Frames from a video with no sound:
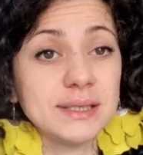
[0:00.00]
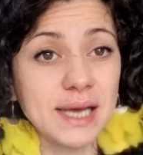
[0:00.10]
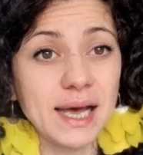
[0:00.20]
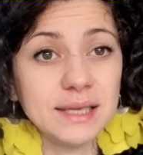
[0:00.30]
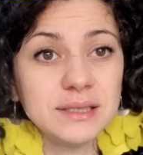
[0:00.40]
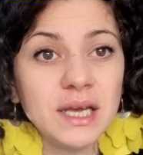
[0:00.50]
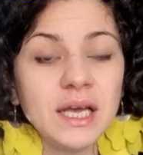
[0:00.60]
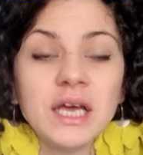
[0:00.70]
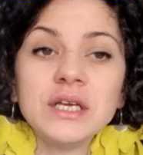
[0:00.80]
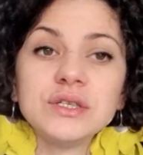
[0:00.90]
that
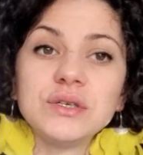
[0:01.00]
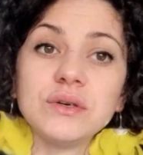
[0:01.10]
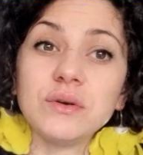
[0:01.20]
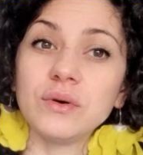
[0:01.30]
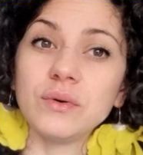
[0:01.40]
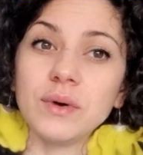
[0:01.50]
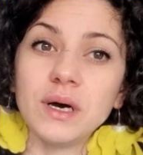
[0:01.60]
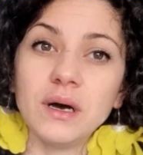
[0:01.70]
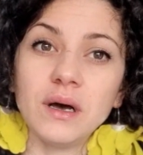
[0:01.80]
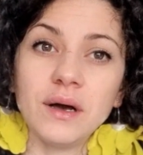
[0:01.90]
to
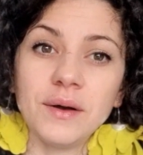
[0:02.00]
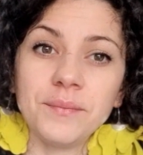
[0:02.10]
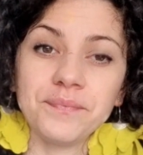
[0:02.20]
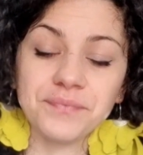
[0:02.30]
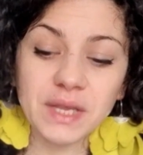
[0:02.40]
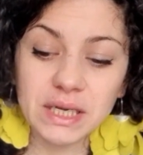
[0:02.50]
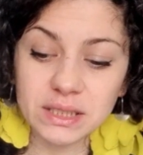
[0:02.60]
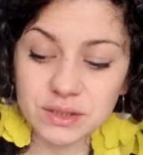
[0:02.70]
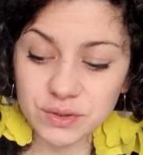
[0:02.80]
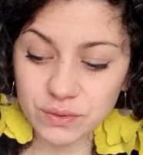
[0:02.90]

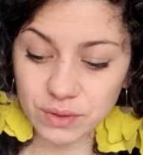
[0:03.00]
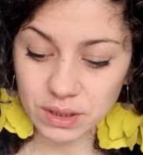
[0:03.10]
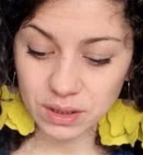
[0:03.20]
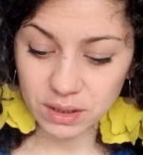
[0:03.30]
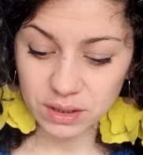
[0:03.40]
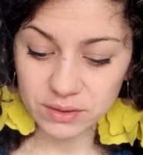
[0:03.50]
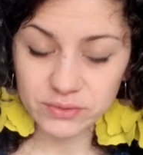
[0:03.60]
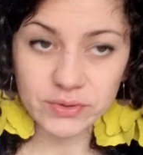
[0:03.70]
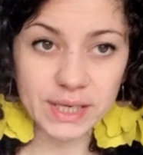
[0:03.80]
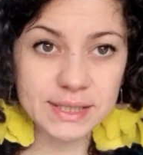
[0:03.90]
into a
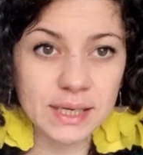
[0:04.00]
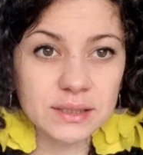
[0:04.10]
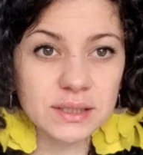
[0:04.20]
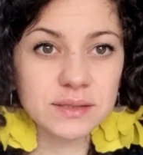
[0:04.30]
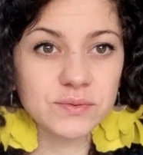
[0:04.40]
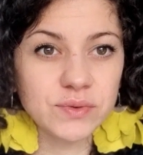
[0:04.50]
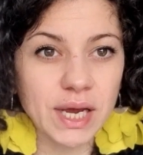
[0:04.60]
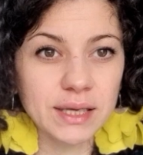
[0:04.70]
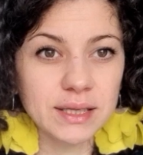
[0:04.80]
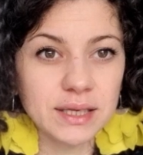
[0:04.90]
rectangular
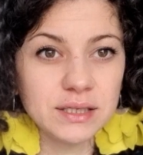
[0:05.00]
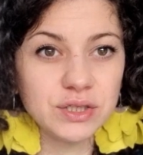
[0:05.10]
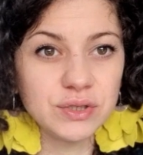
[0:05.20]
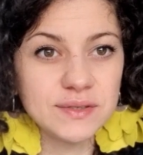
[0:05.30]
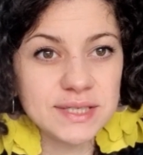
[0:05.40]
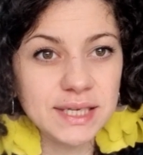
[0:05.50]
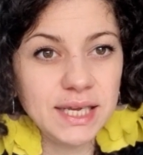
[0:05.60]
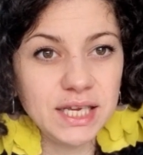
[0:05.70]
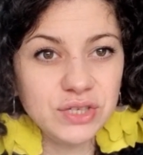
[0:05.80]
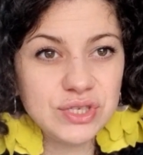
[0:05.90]
raglan, to see
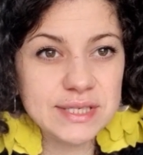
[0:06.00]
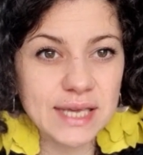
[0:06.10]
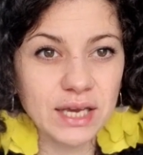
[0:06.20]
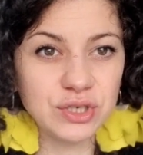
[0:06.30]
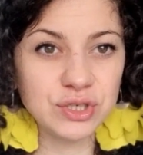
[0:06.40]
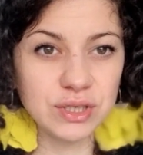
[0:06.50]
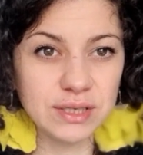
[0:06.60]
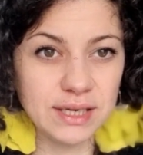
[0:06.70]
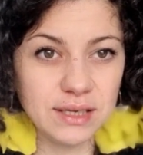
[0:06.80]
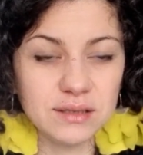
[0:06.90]
each
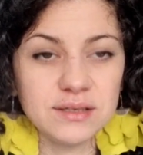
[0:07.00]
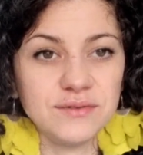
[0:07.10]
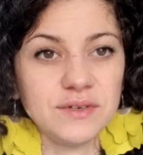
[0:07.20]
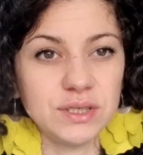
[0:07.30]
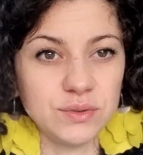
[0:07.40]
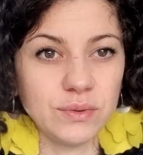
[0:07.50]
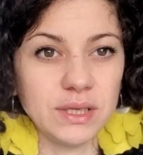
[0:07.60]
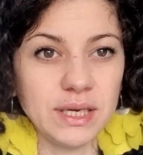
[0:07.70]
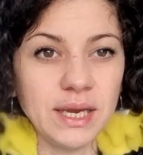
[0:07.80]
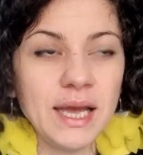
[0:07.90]
section
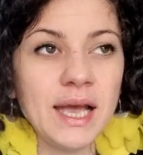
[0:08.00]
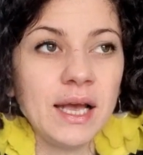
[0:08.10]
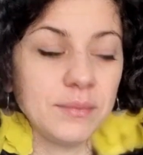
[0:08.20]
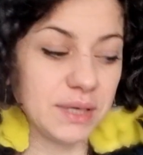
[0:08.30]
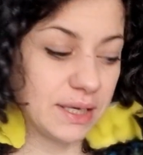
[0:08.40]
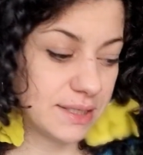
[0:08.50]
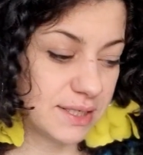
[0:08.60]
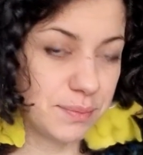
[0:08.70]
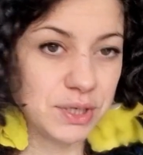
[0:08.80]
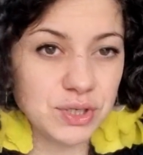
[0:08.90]
individually, because
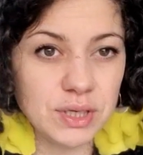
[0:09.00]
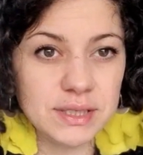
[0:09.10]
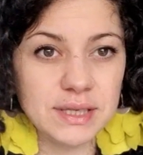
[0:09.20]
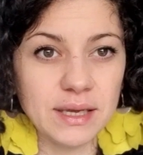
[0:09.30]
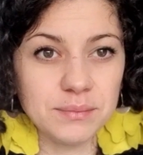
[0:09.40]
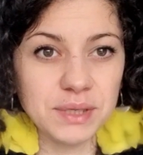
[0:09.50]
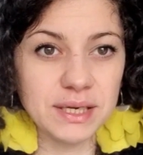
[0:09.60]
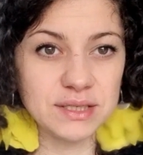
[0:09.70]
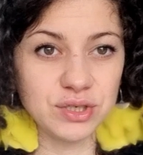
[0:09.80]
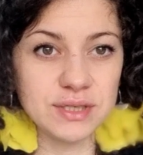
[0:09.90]
especially that,
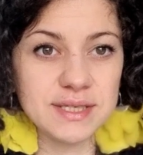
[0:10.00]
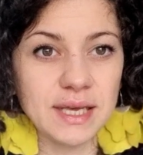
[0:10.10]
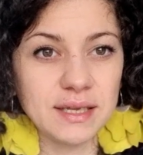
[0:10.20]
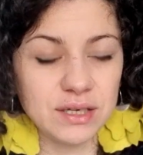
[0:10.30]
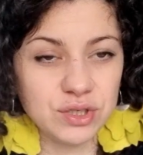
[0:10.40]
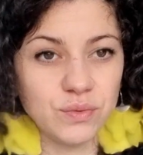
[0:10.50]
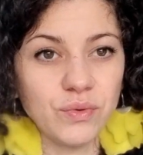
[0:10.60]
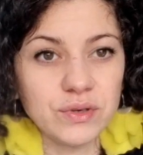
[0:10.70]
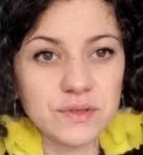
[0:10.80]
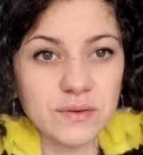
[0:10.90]
because she said that she
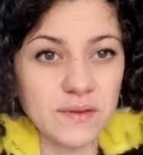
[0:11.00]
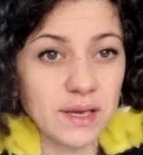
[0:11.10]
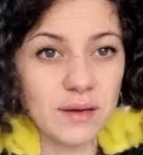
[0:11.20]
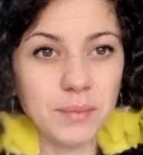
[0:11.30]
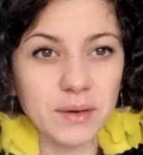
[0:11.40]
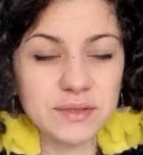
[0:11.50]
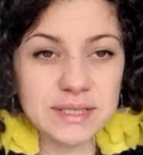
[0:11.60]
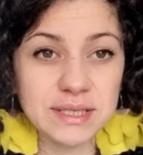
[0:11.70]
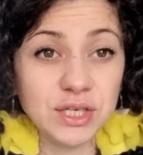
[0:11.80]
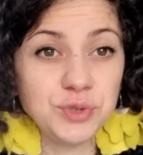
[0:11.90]
wants to think about the
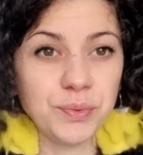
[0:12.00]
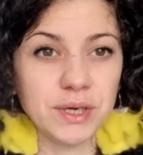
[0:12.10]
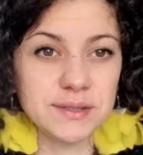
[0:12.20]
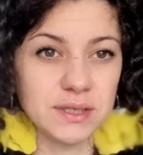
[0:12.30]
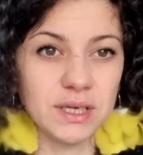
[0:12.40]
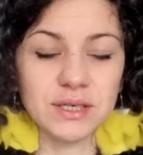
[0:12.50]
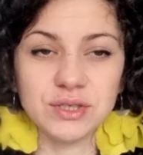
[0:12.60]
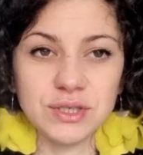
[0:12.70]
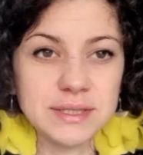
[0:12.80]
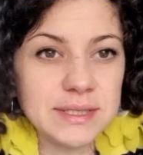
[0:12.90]
stitch pattern and
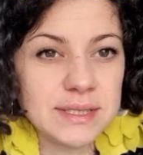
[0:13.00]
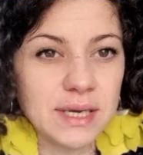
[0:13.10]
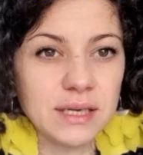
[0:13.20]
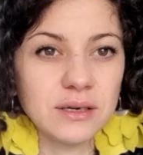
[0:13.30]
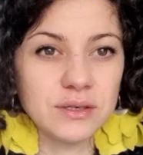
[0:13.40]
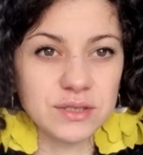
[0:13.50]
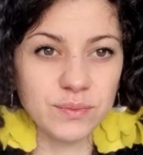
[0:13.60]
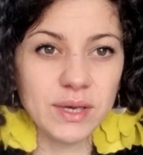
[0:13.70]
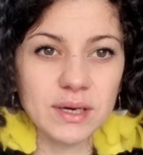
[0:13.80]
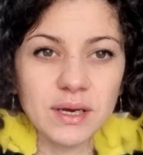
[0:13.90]
just design her
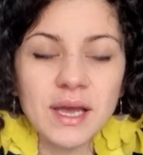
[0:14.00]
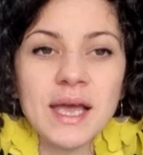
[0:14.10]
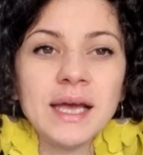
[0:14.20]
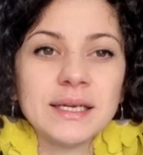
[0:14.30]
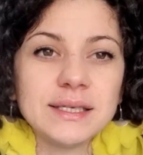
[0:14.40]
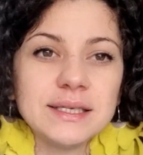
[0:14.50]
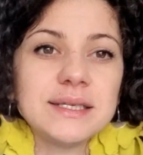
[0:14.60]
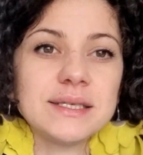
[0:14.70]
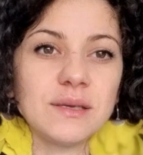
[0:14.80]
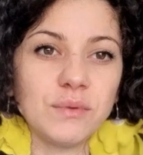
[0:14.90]
sweater.
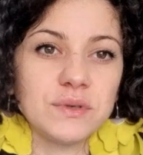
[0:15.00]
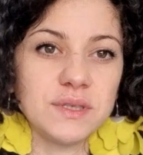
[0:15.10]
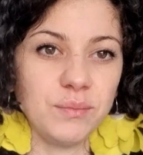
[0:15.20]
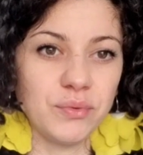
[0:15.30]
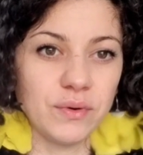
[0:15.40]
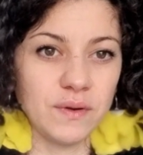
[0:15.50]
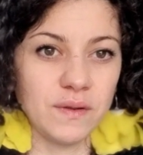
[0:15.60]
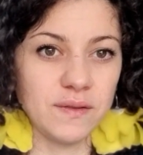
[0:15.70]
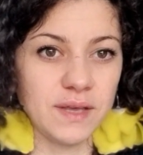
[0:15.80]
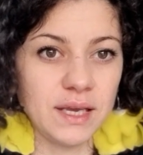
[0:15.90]
This is the most
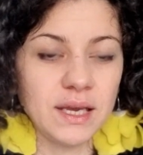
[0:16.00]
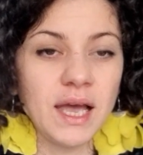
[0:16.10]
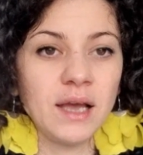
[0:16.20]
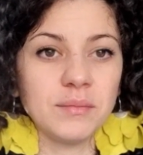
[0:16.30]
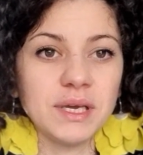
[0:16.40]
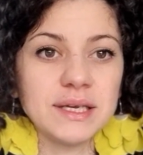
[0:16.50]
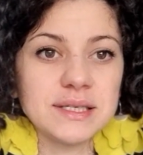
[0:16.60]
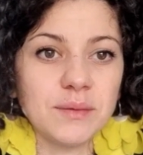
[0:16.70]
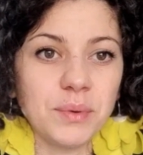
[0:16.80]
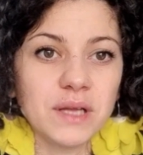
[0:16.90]
important thing, because
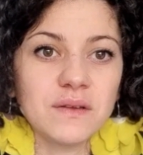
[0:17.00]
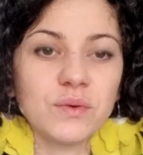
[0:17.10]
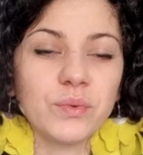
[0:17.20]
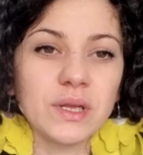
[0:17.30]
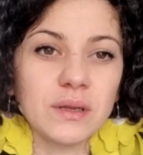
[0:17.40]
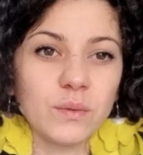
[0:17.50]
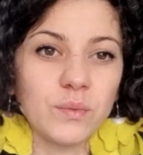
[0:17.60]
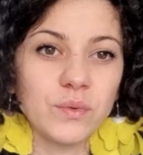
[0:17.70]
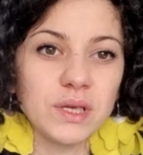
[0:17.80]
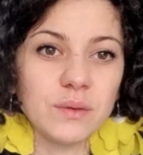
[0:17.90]
the pattern
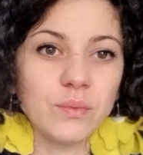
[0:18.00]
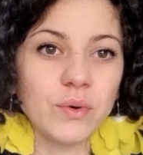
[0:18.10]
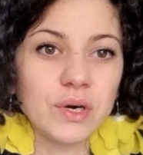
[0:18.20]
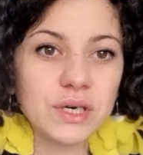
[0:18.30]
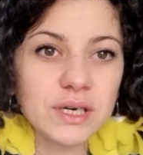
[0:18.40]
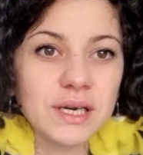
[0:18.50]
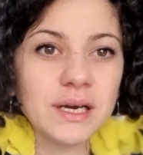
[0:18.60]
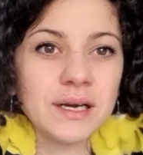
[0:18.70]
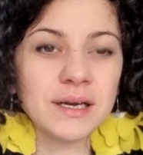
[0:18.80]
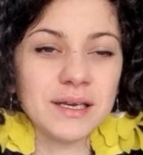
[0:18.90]
will work
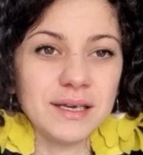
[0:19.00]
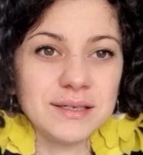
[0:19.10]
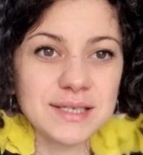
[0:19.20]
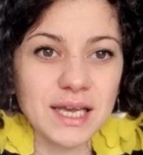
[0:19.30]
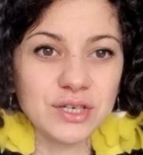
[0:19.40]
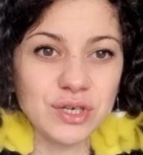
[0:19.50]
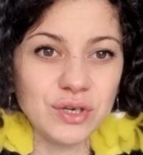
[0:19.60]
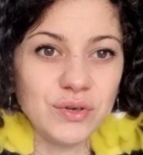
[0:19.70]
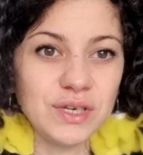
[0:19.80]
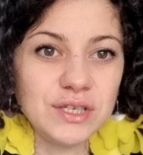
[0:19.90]
in section.
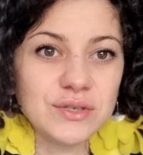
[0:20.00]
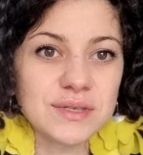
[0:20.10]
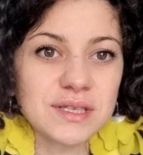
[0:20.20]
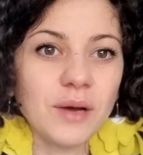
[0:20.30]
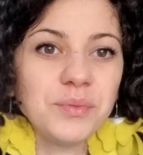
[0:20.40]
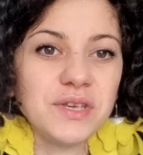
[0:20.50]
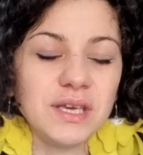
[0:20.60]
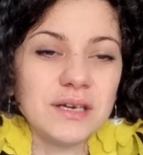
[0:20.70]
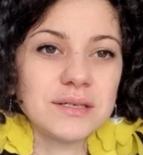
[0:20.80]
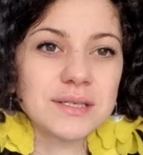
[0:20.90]
You need to stop
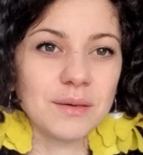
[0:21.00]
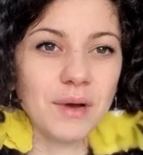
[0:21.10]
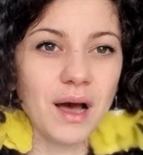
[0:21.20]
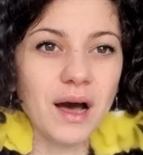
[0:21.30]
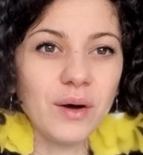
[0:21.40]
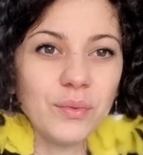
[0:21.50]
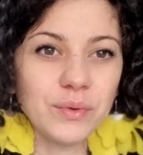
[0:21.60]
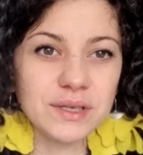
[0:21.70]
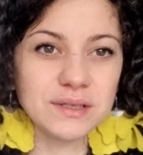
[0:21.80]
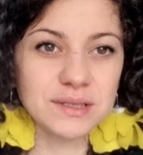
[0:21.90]
here somehow
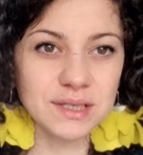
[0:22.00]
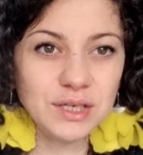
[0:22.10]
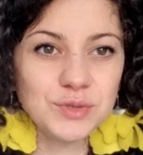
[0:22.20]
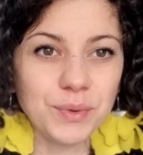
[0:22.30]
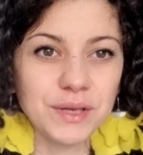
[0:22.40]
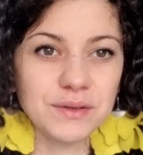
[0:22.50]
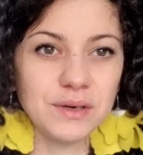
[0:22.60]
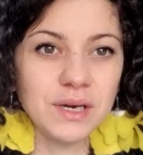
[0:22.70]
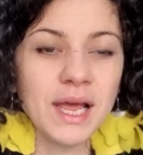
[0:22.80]
with the stitch pattern